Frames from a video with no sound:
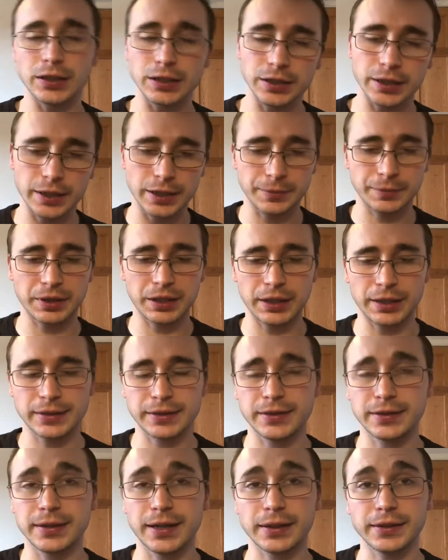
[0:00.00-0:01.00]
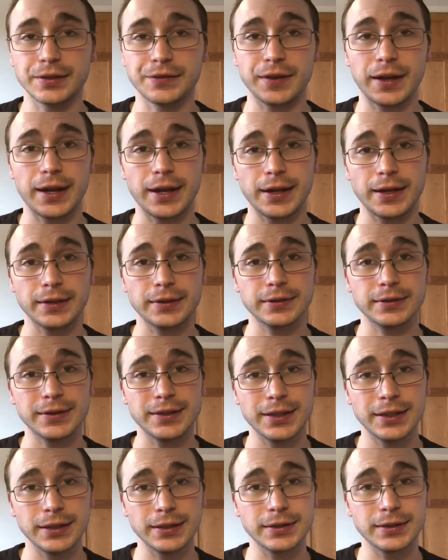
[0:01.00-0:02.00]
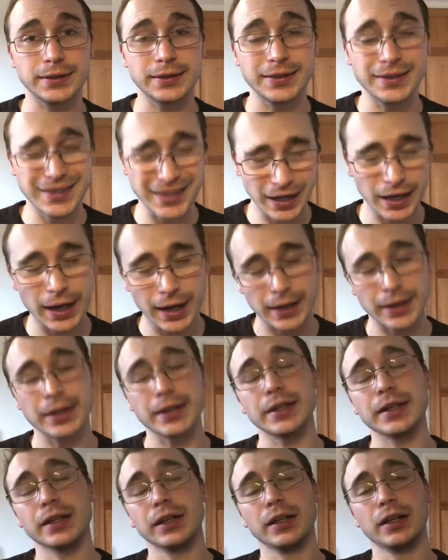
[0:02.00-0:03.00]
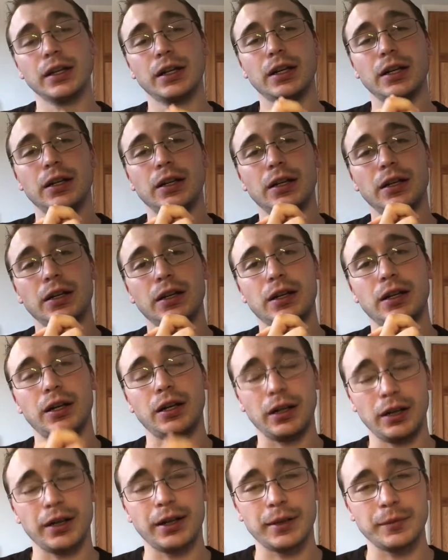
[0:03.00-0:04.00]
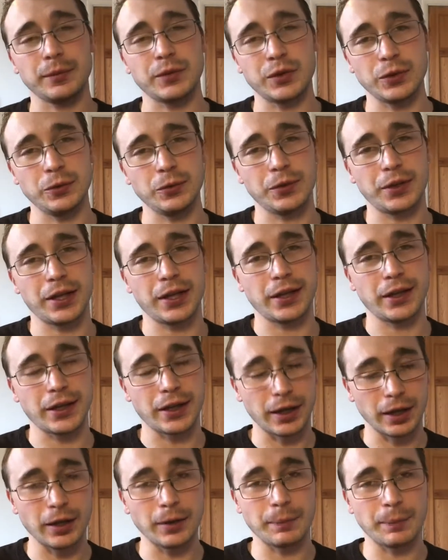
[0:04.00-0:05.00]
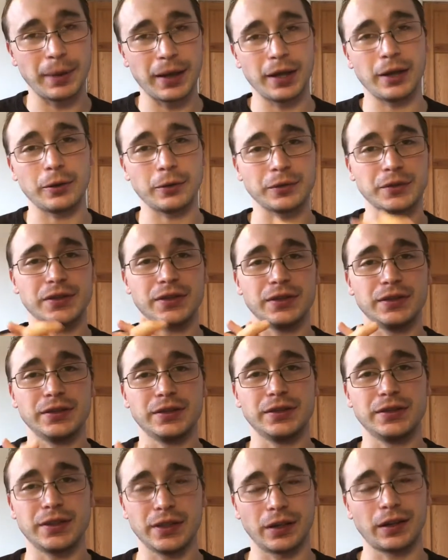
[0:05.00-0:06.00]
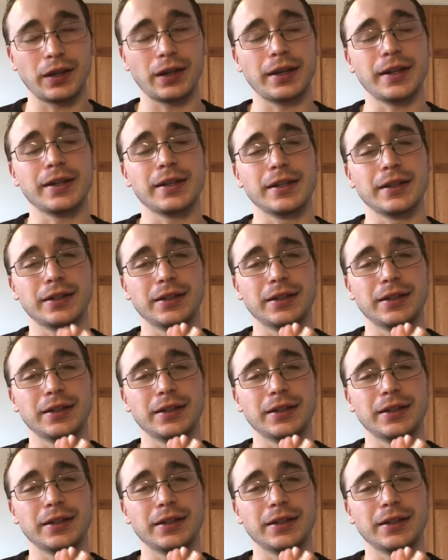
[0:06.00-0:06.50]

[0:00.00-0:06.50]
I am the Collector's Detective, and today I am talking about Die